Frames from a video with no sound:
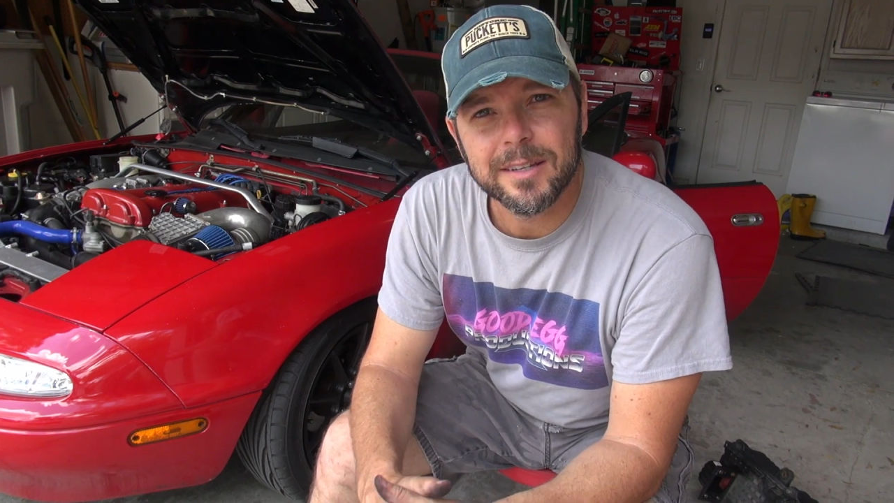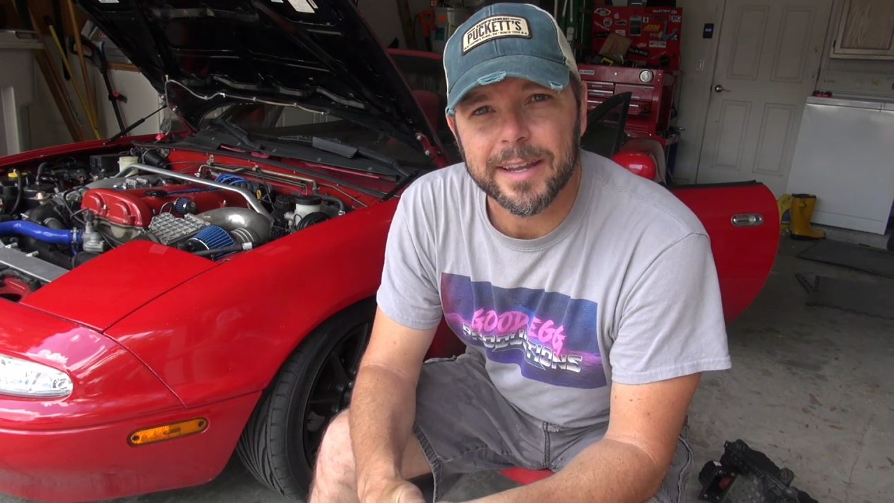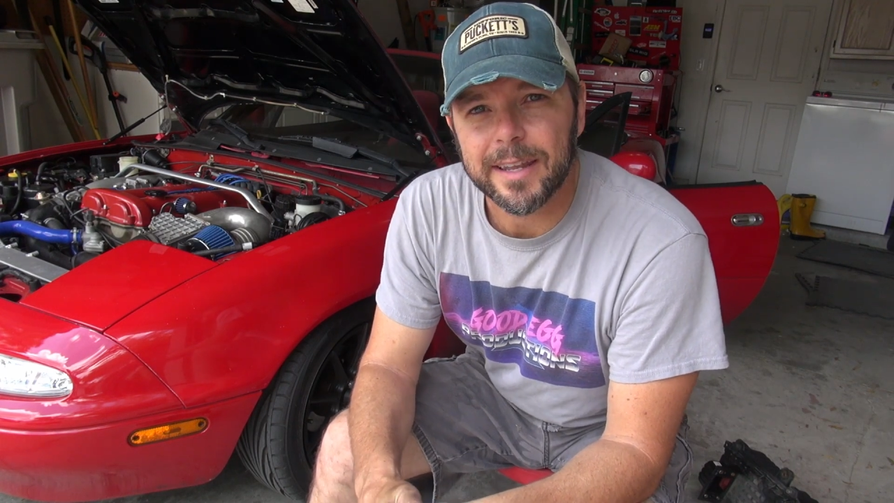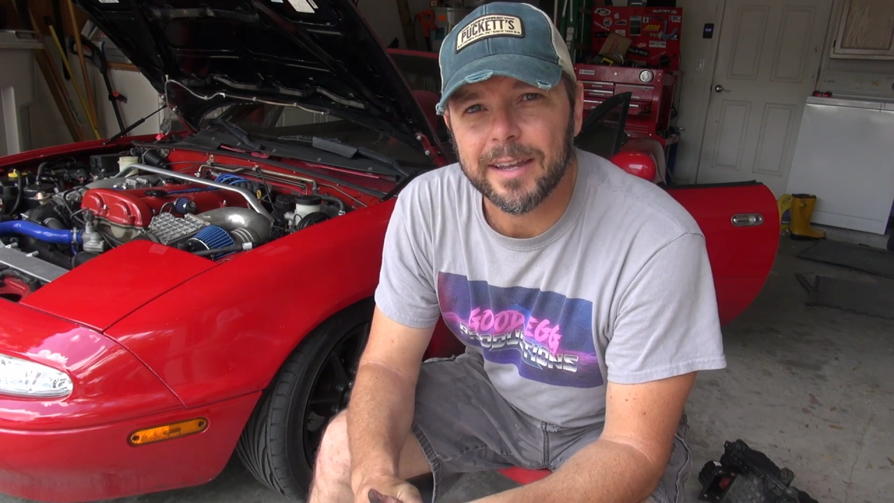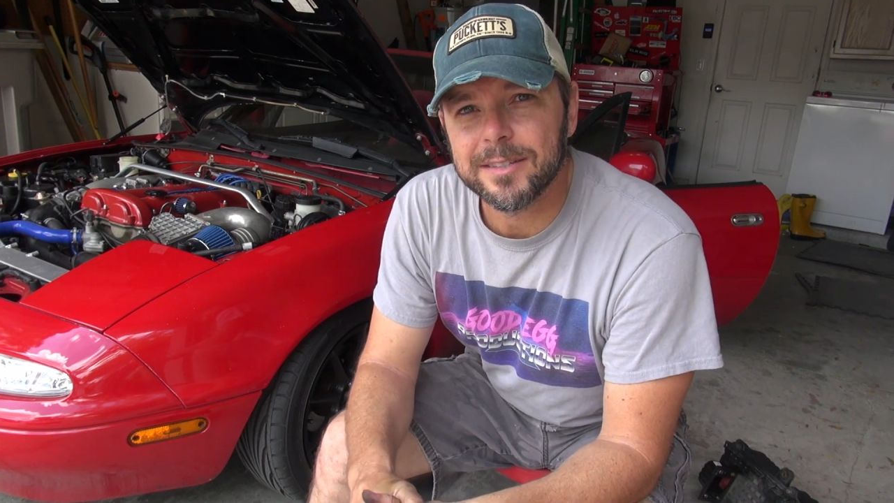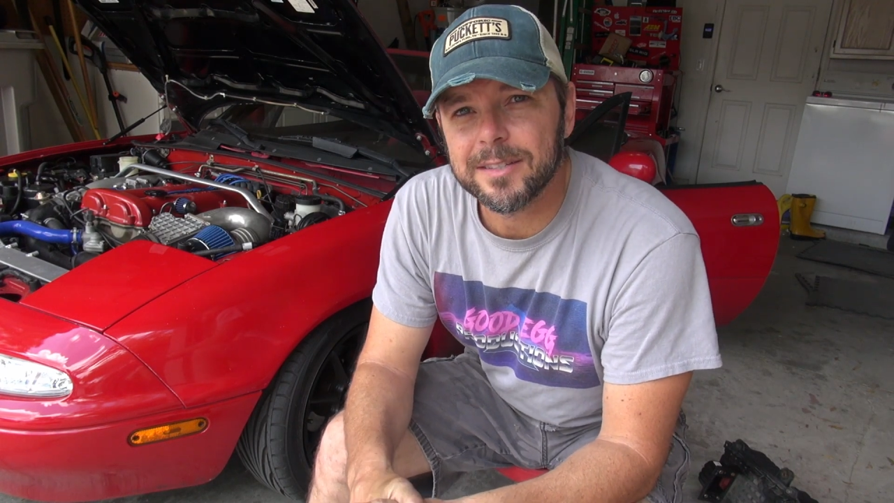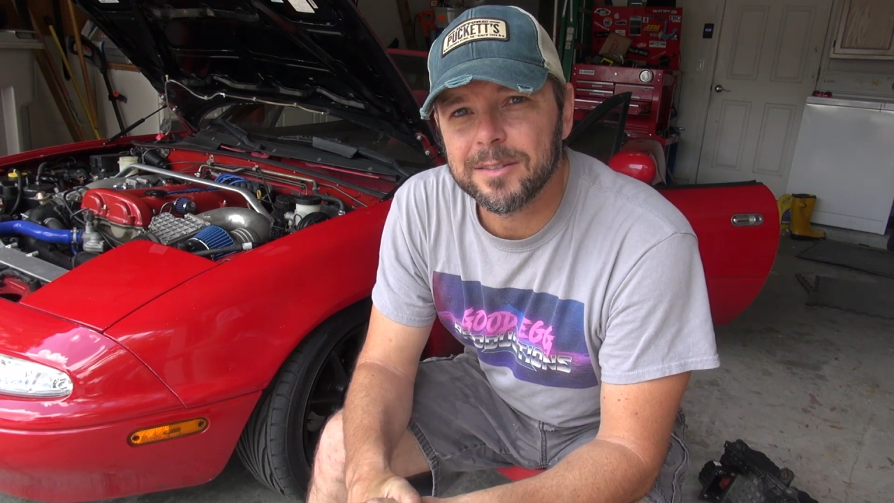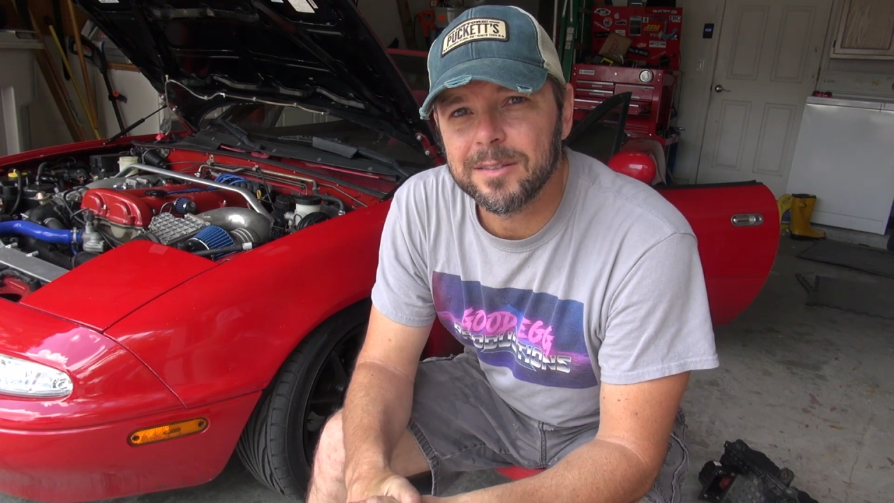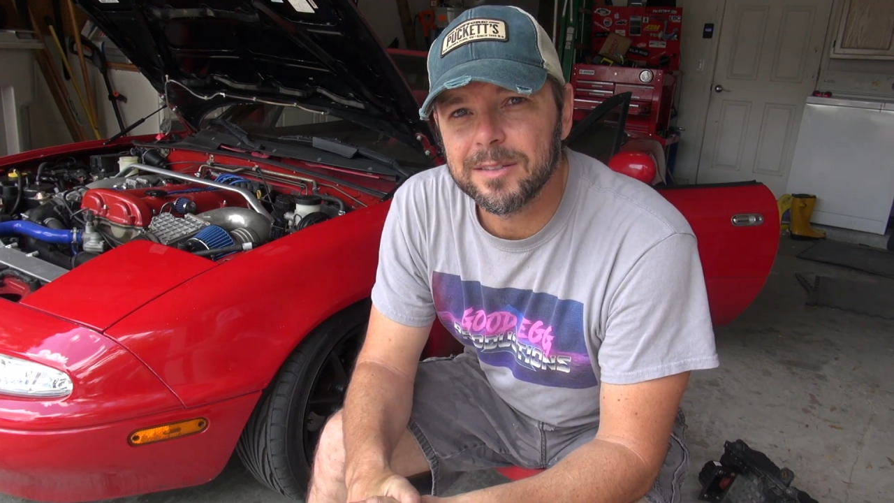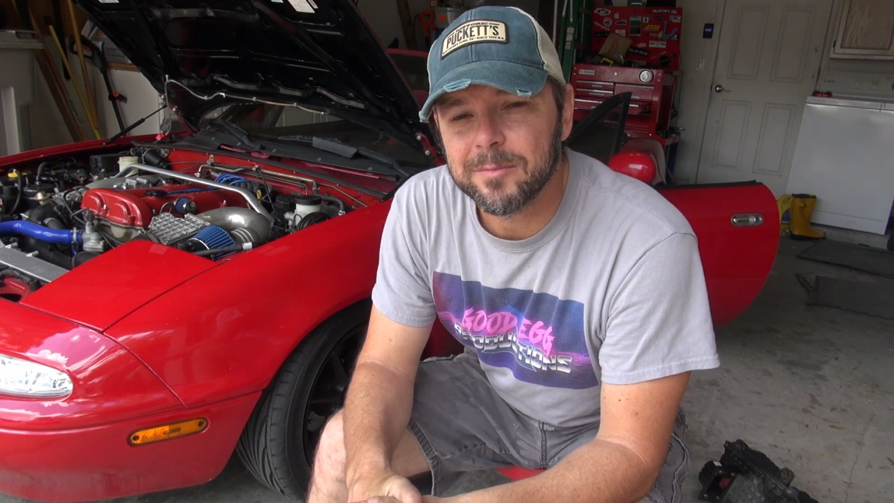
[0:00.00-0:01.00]
I guess.
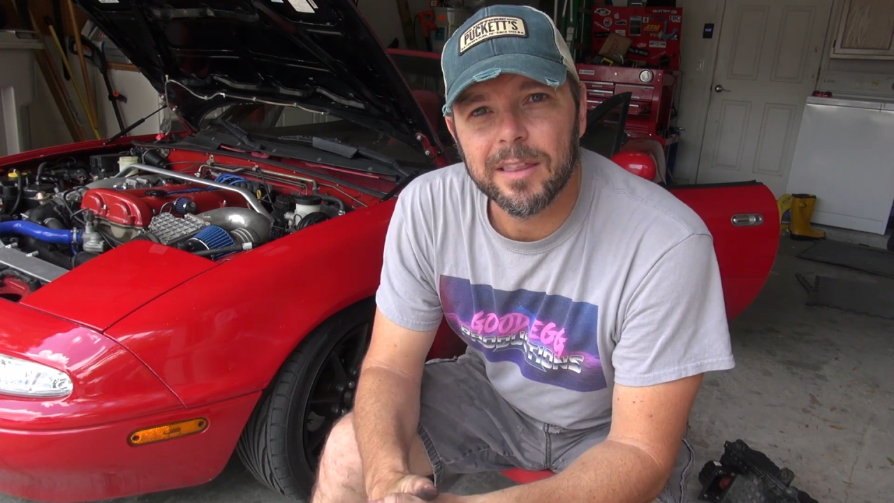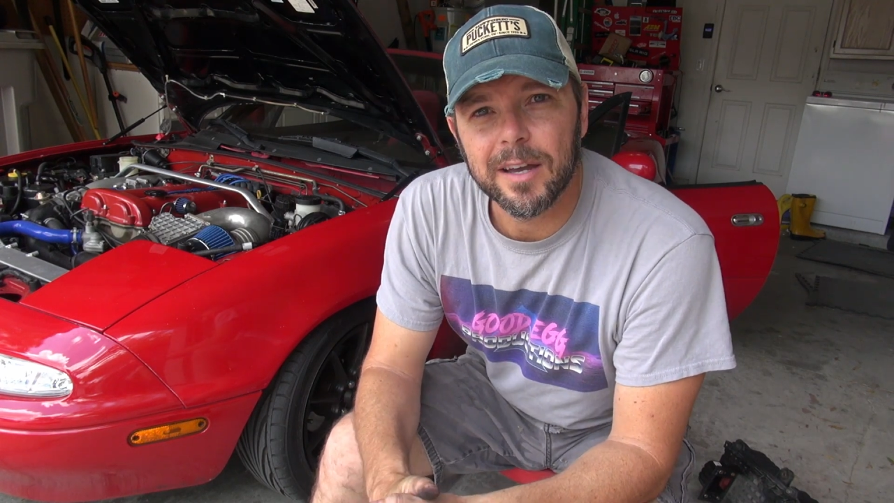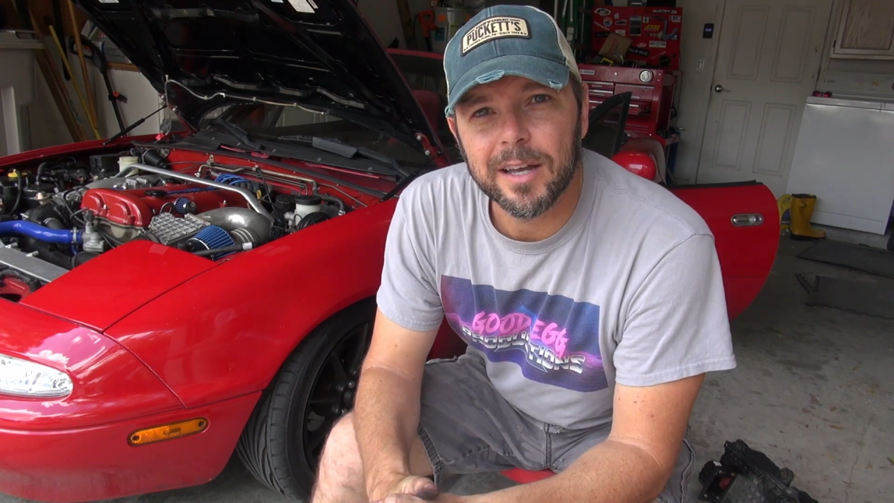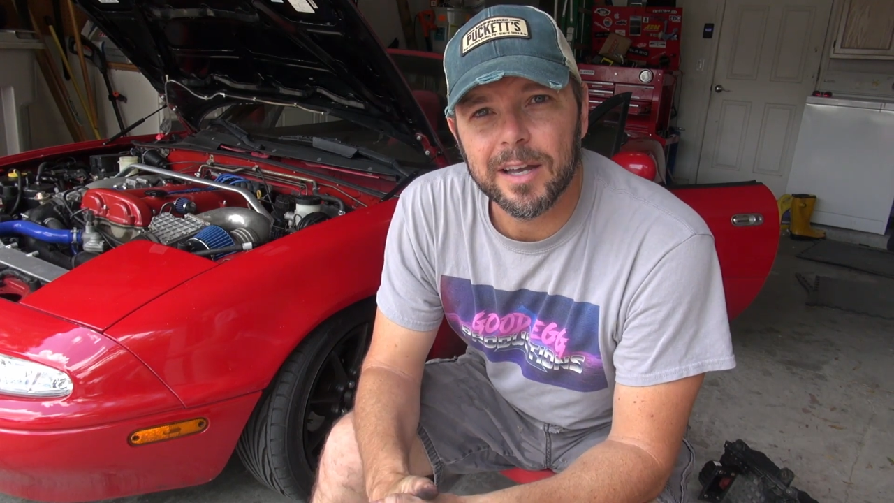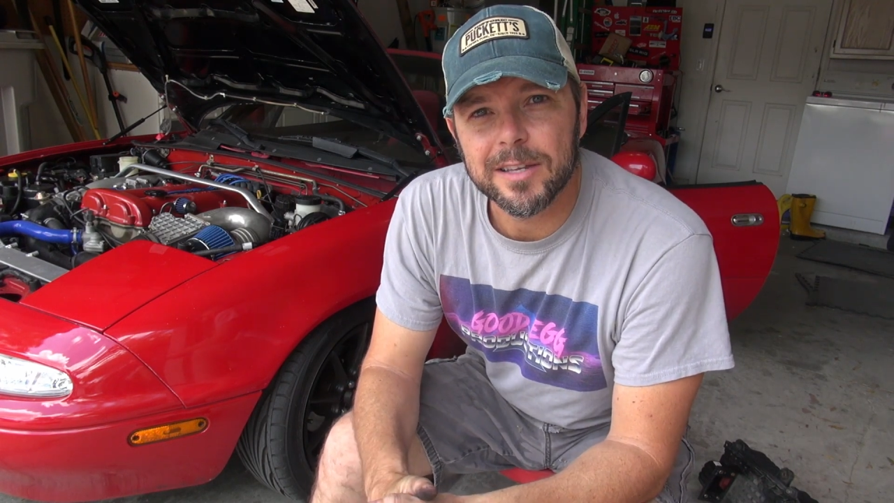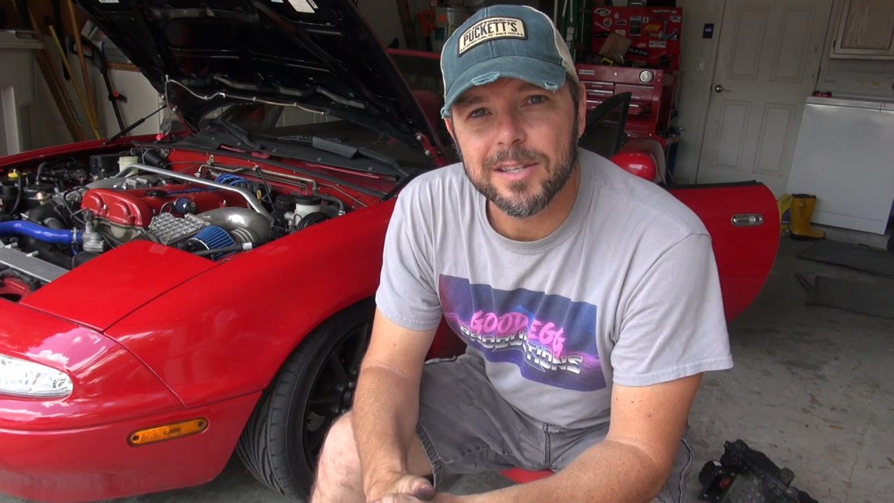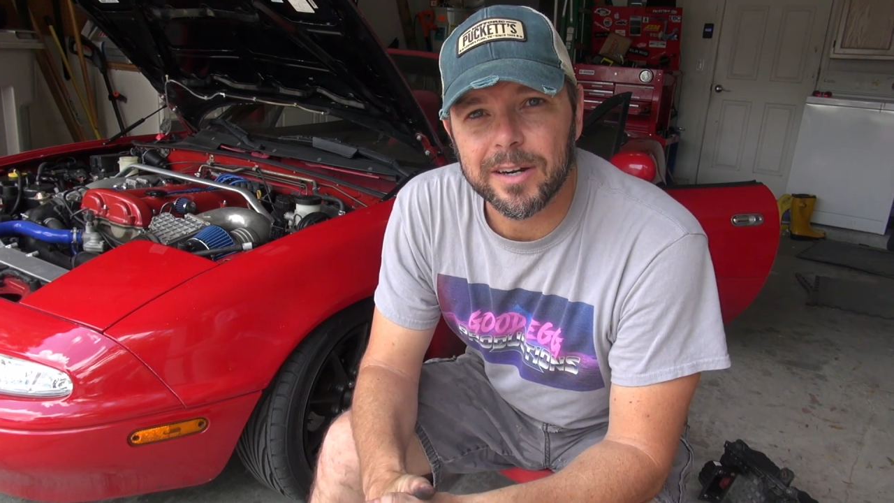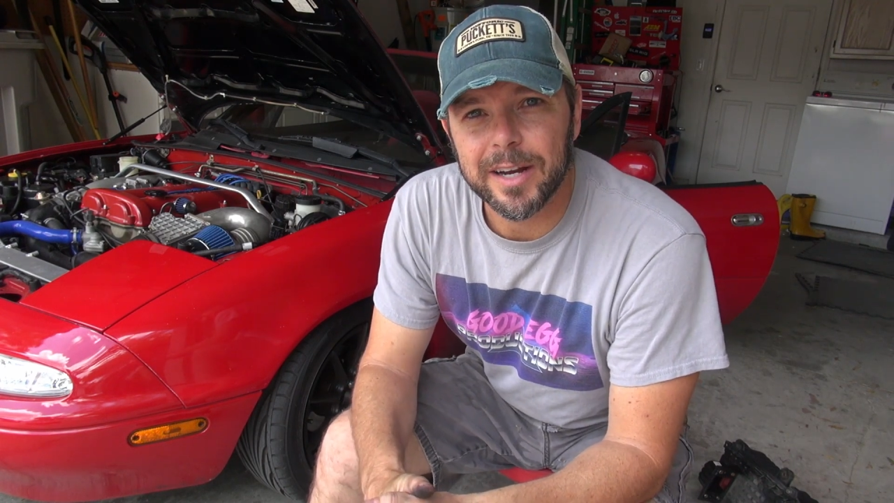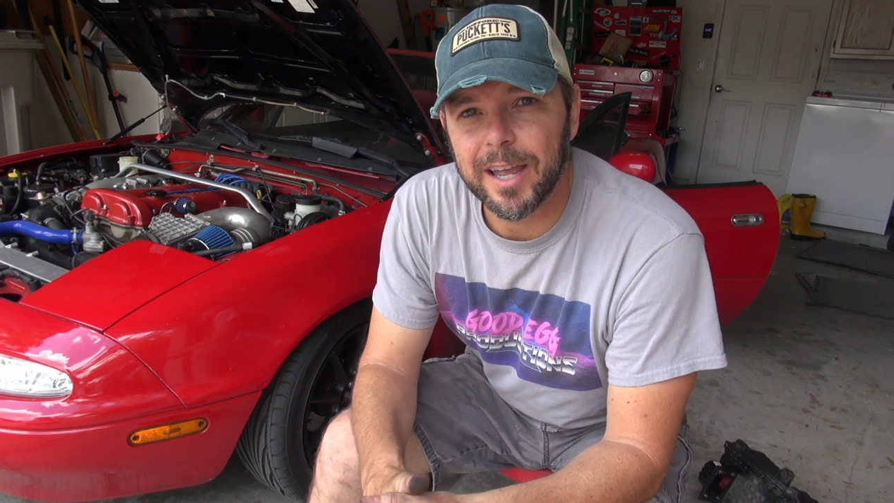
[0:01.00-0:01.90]
Sorry